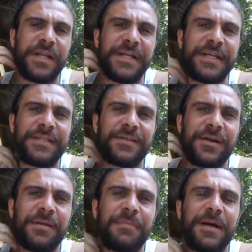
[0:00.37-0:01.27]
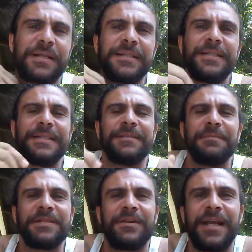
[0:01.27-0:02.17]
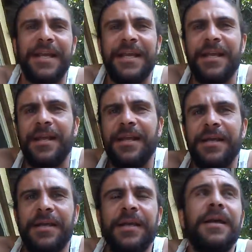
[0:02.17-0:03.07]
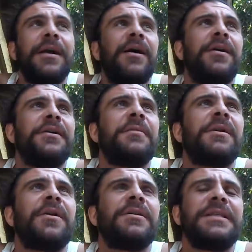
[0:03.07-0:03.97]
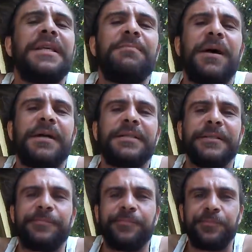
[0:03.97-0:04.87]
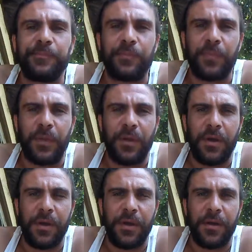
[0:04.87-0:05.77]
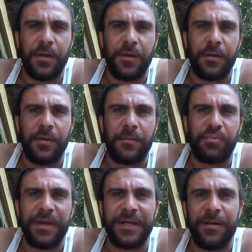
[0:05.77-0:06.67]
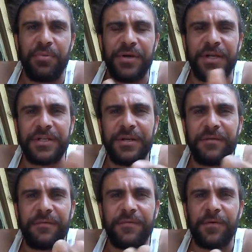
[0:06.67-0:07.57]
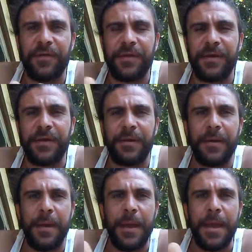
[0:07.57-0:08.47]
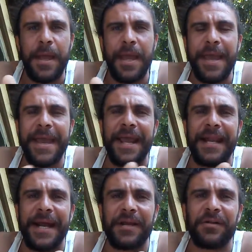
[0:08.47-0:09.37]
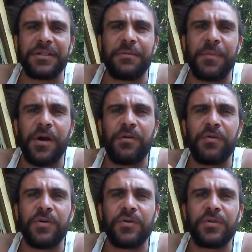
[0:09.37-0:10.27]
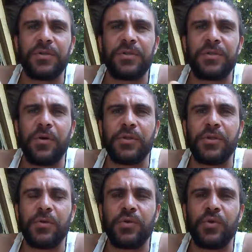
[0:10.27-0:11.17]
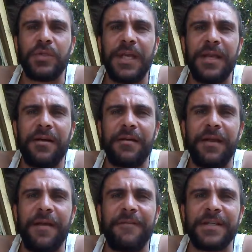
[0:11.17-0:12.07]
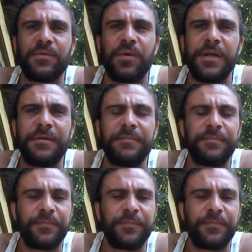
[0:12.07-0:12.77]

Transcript: Hey, talking boxing. This is Mr. A on Double RT Boxing. Breakdown prediction for the headliner on tomorrow's Toe to Toe Tuesday on FS1